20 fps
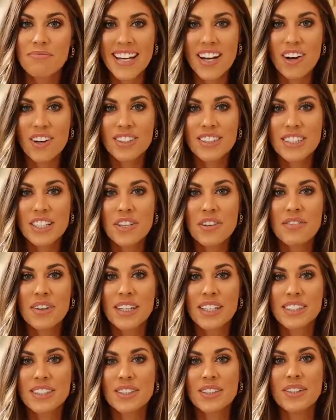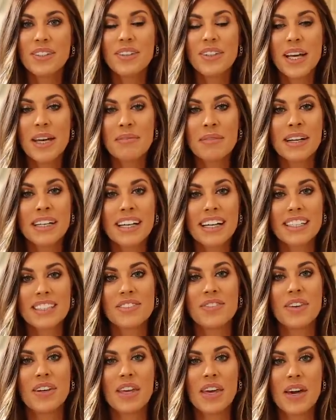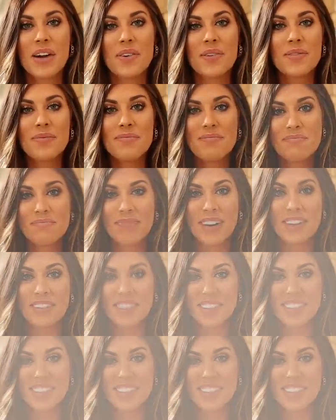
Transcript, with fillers: and I'll see you very soon in my next video. Bye